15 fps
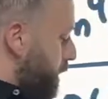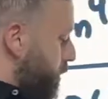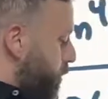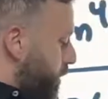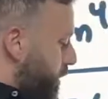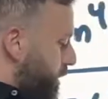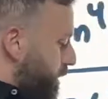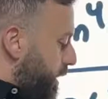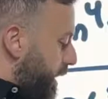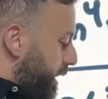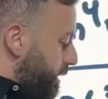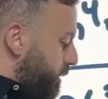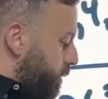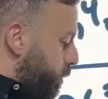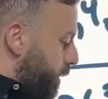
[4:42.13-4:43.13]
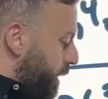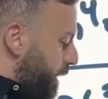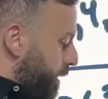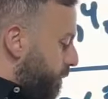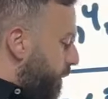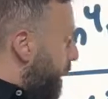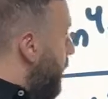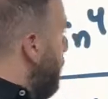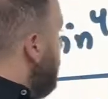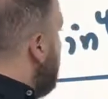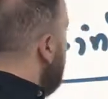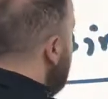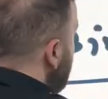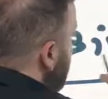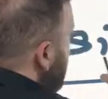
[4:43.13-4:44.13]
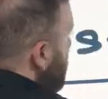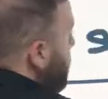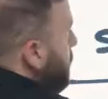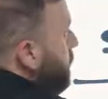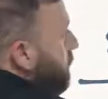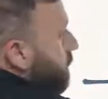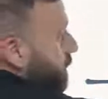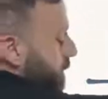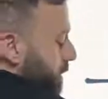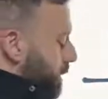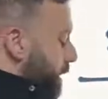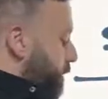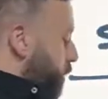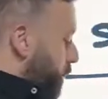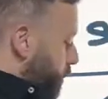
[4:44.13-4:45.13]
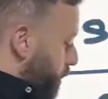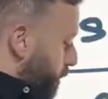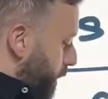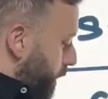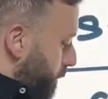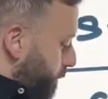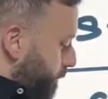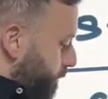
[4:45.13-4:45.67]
So in this case, we can make, that's going to be